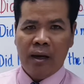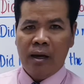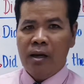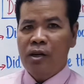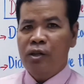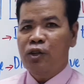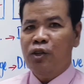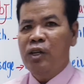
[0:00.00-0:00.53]

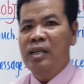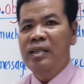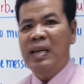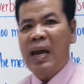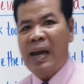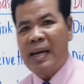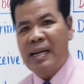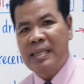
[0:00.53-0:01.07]
She
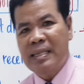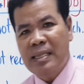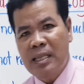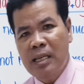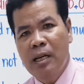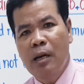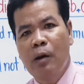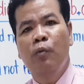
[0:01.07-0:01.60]
danced
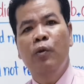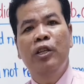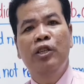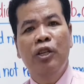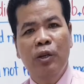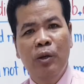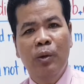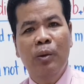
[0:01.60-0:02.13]
with
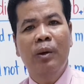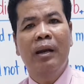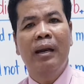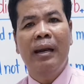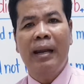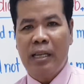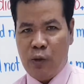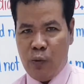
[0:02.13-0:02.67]
you
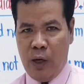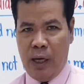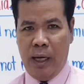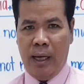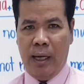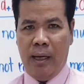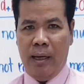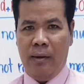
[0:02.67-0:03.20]
last week,
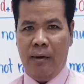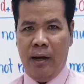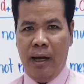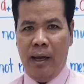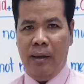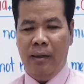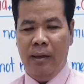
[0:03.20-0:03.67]
right?